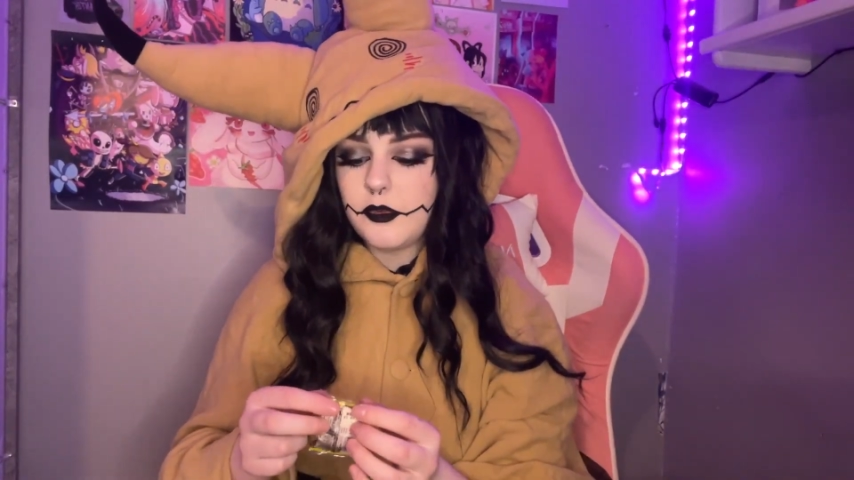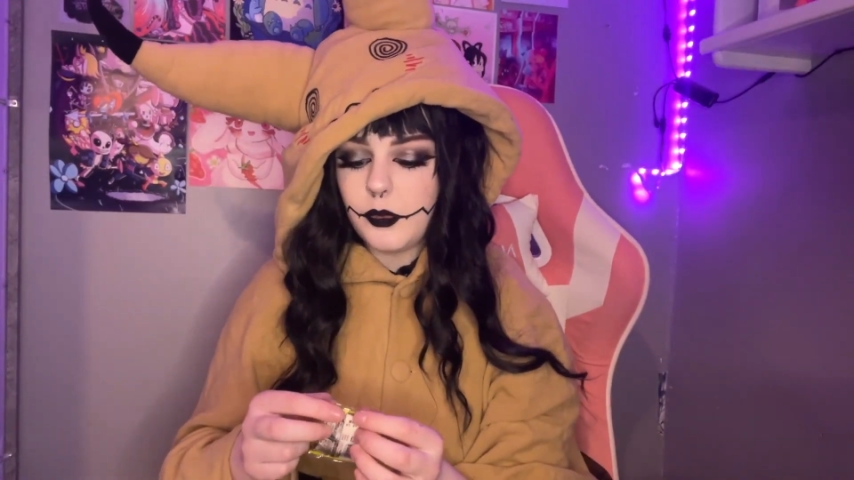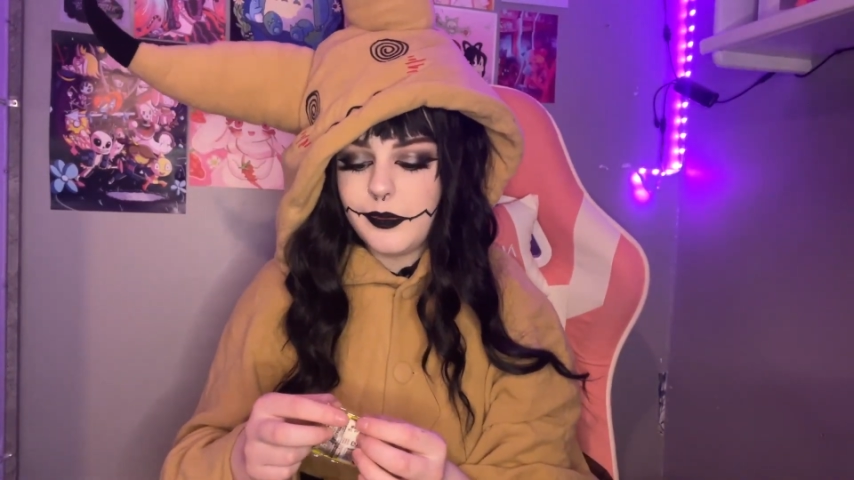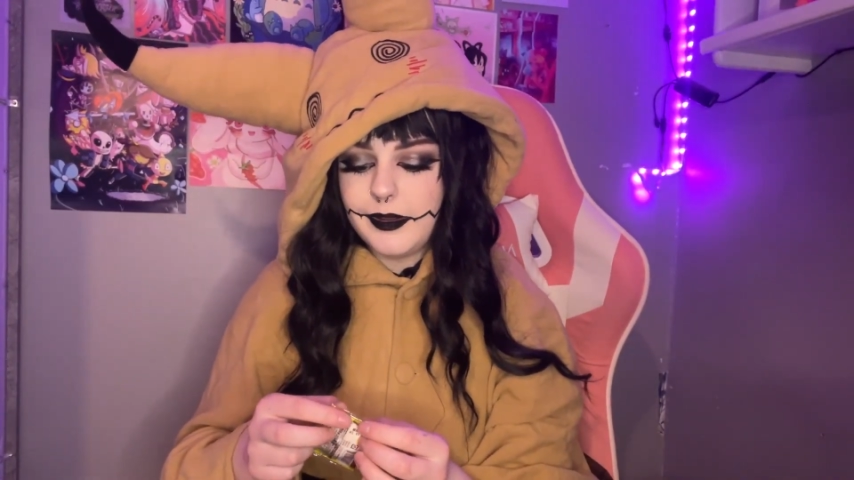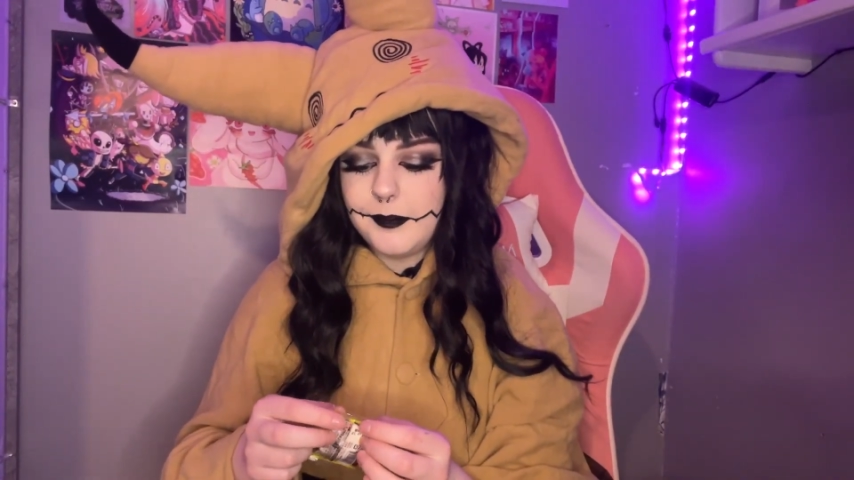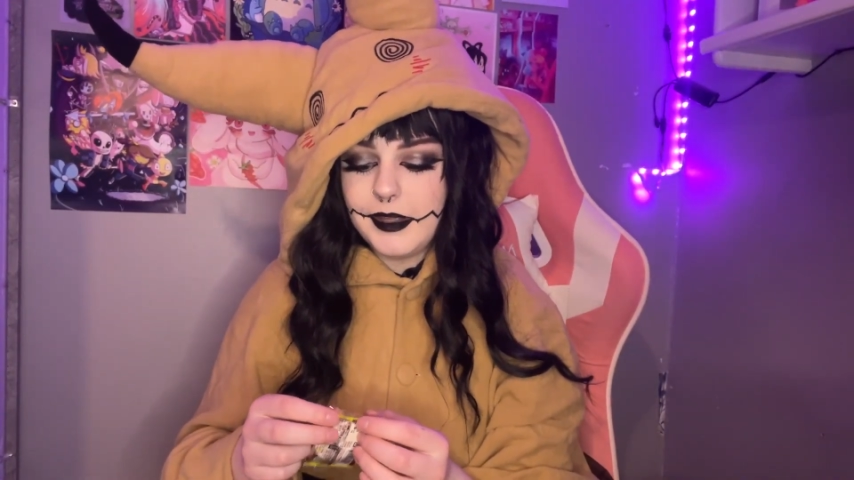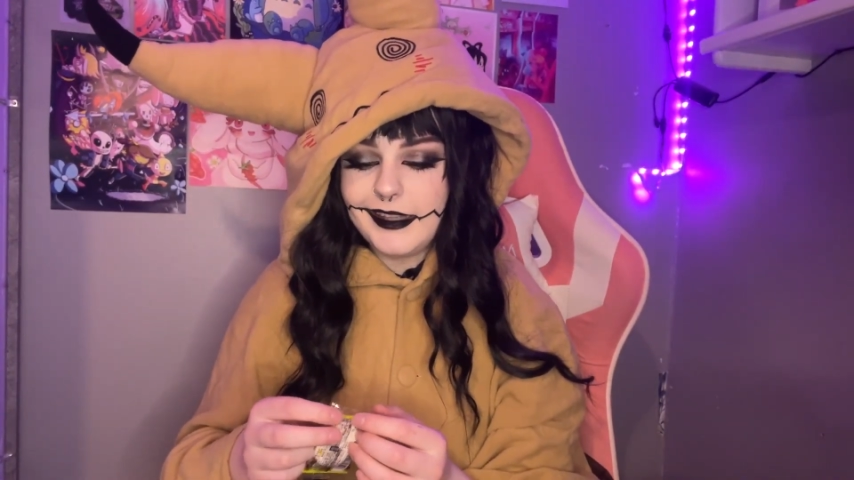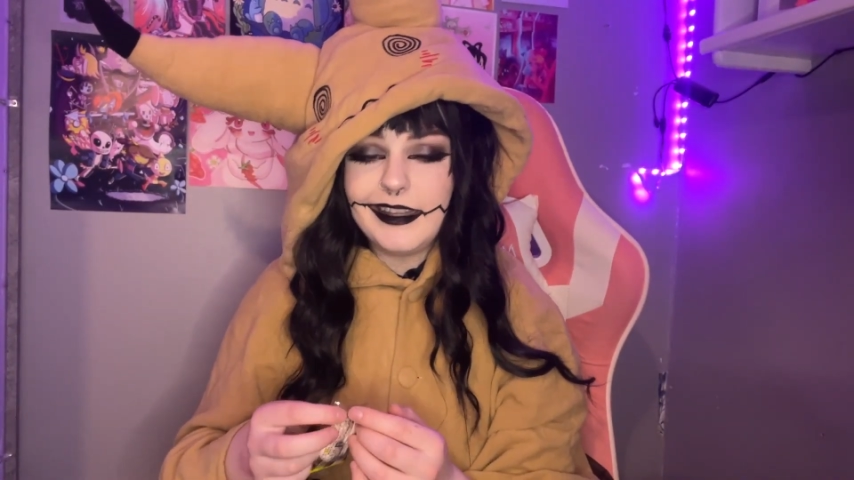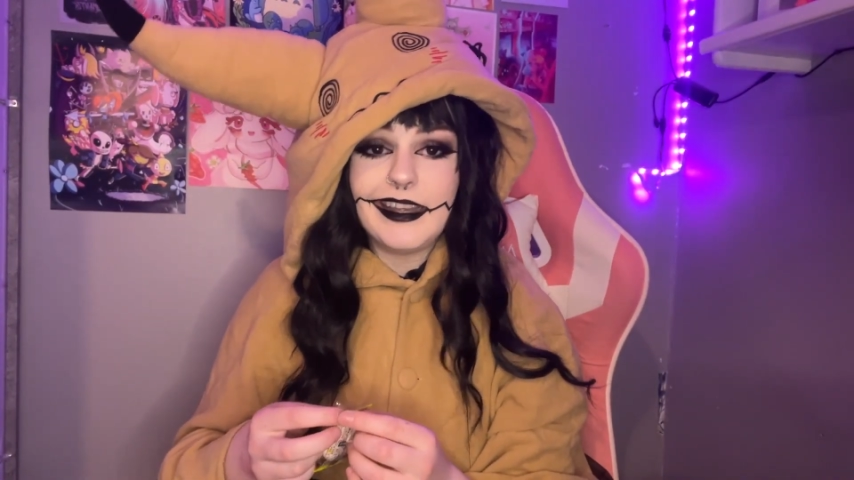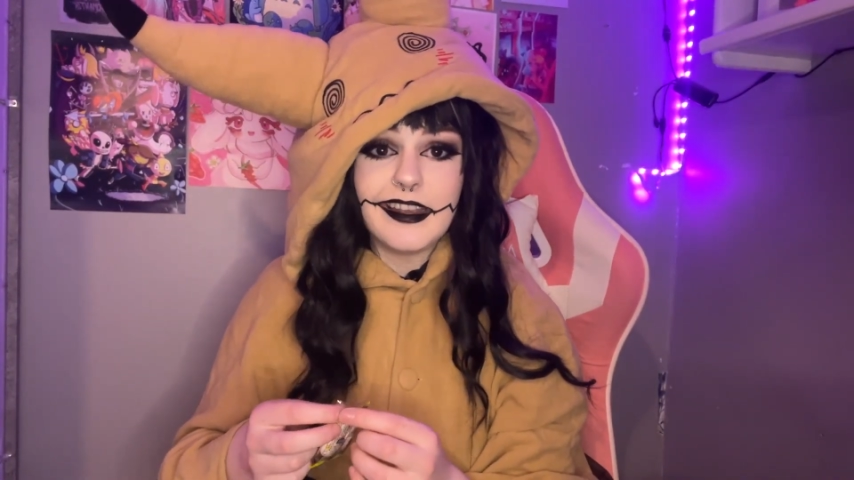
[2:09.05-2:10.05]
so
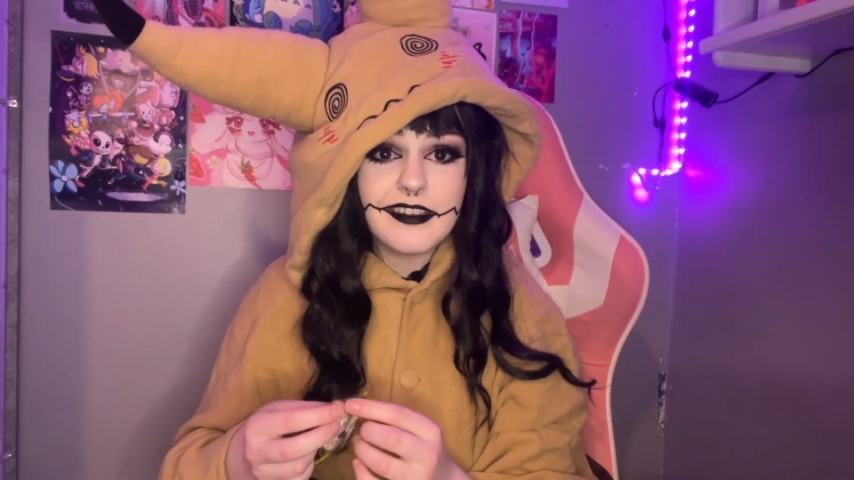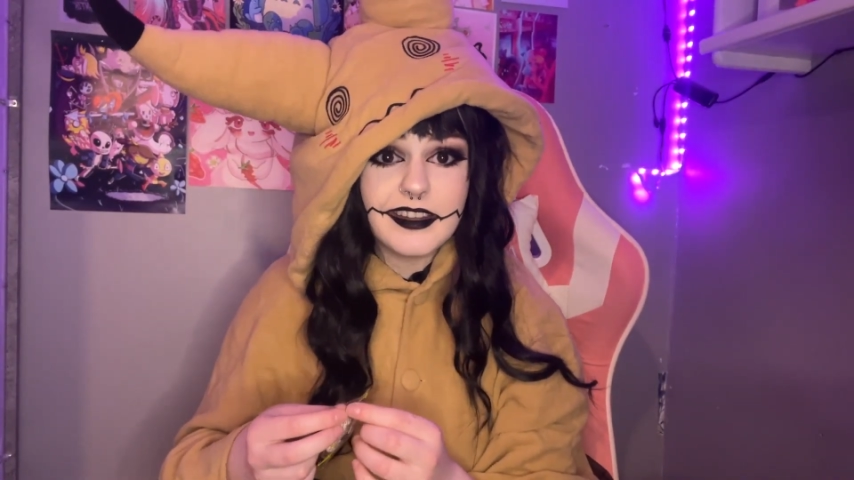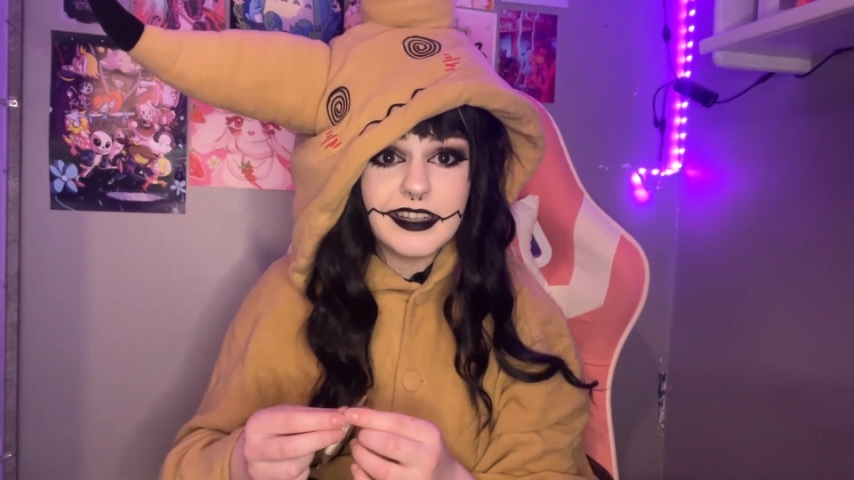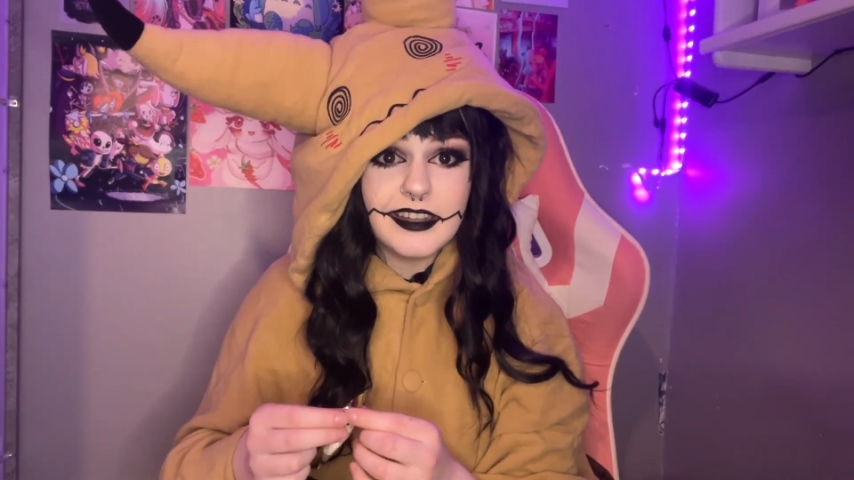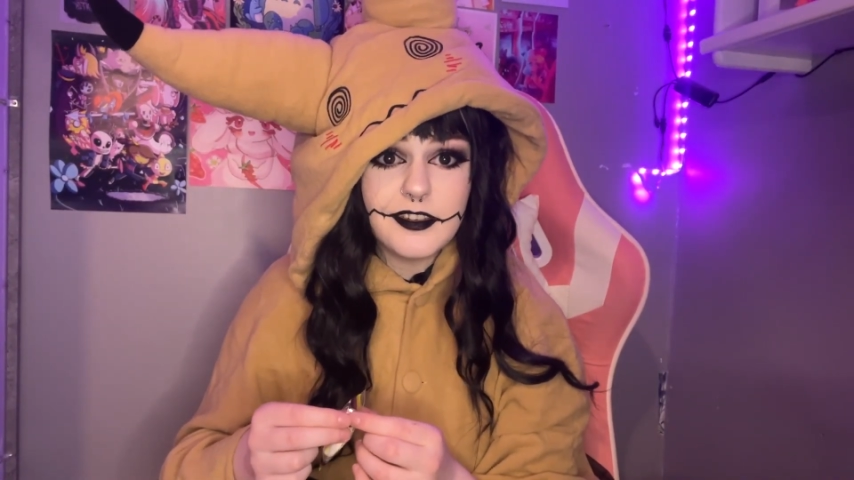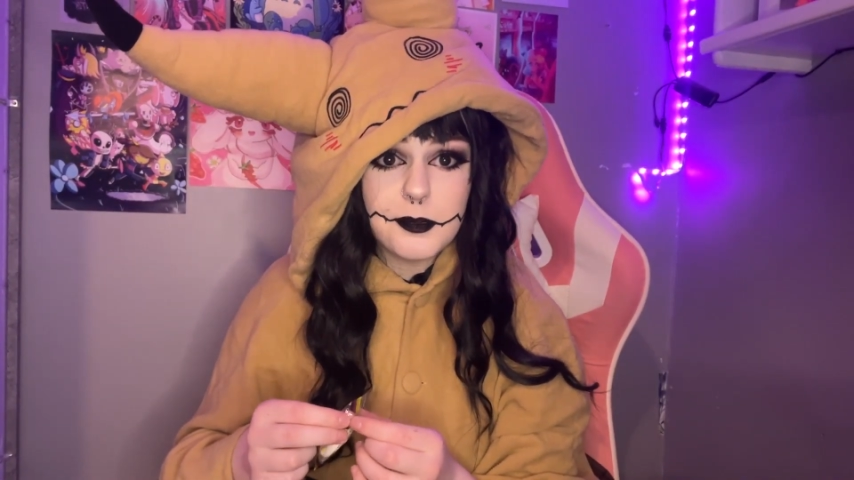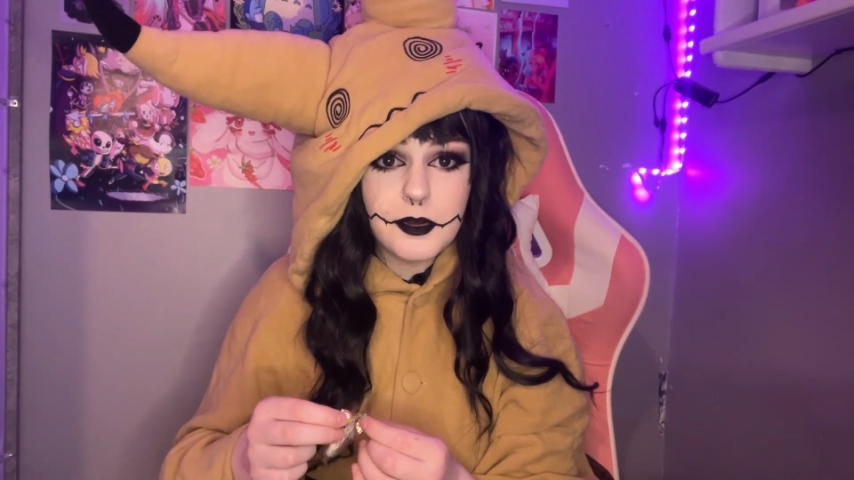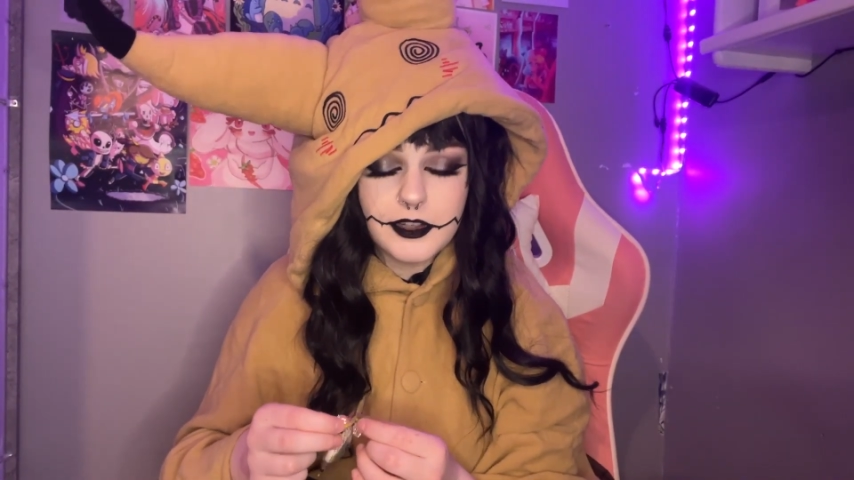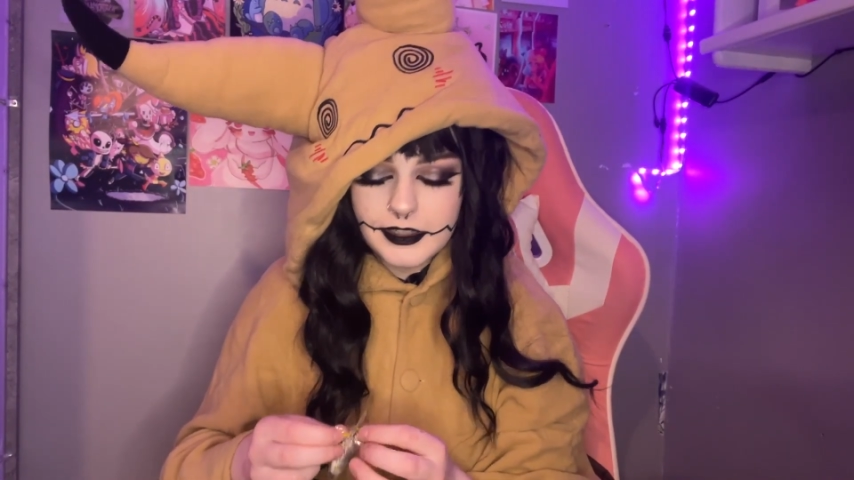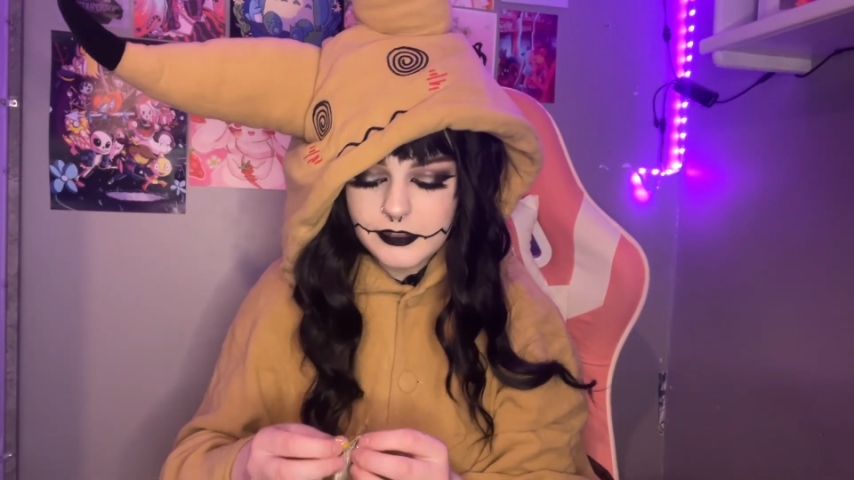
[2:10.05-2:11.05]
I'm guessing it's pudding